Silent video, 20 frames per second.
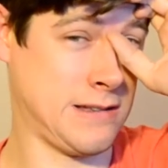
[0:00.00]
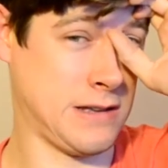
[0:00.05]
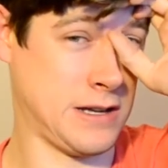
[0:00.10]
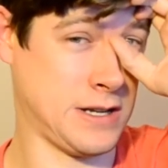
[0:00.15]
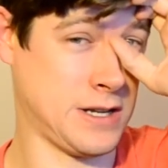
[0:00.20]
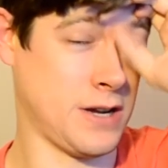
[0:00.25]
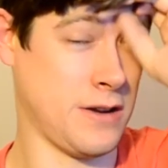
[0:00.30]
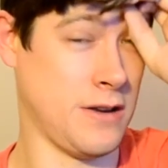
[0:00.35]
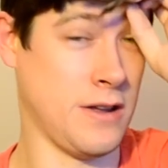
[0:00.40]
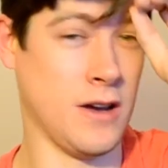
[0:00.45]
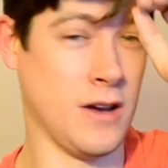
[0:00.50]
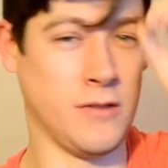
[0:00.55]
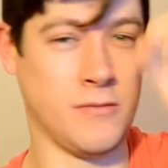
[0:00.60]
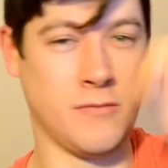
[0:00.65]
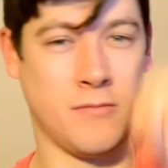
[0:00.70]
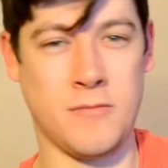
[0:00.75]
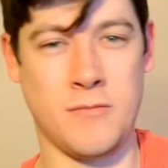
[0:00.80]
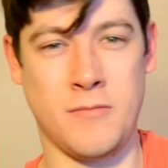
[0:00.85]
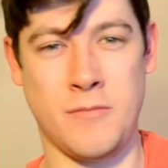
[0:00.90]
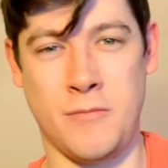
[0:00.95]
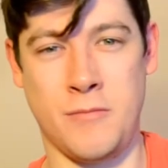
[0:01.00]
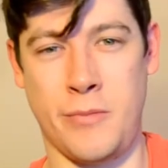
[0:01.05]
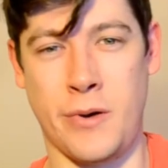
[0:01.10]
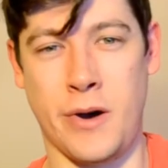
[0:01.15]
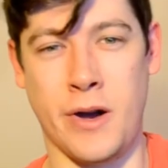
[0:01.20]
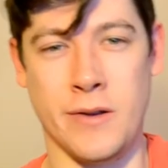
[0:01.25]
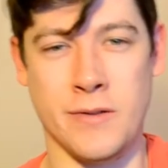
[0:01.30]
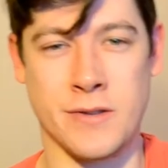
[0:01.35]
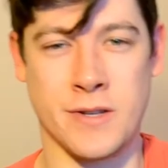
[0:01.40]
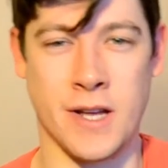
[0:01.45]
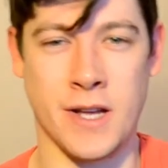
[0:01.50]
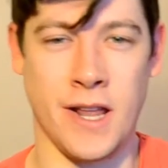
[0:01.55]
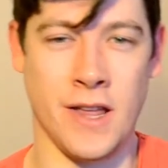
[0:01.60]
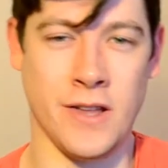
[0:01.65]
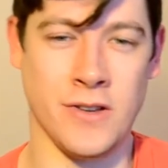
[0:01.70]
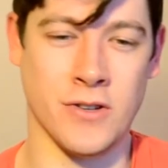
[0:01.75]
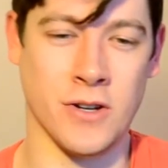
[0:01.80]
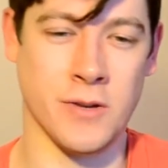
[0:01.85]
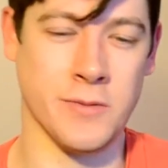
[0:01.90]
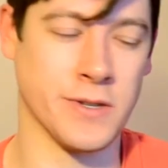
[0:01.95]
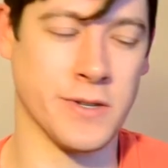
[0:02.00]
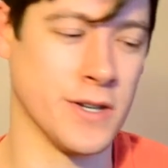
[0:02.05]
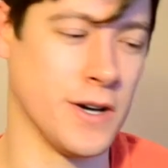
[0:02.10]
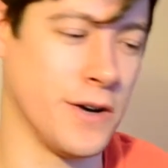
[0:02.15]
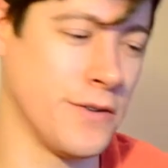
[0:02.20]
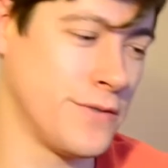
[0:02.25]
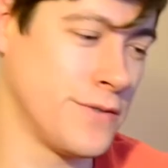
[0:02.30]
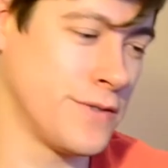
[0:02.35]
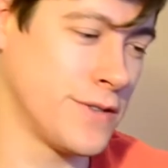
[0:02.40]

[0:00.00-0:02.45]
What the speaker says: I don't know, but I certainly enjoy myself.